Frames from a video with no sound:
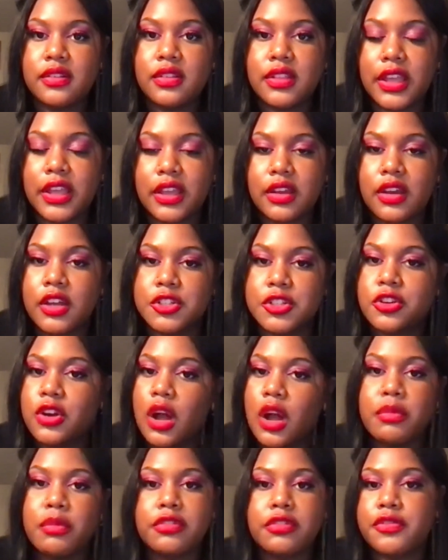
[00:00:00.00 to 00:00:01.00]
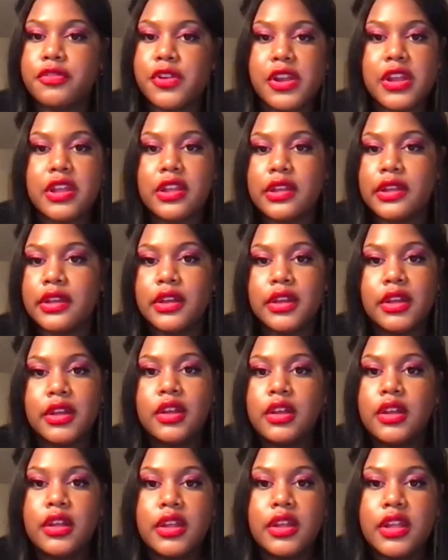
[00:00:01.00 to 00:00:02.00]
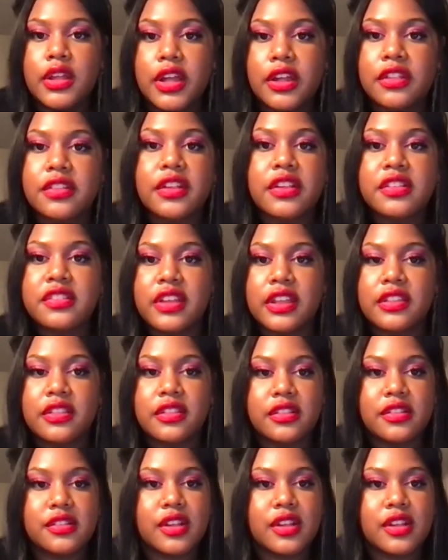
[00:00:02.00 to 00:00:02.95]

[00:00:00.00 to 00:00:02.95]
like a trauma-free existence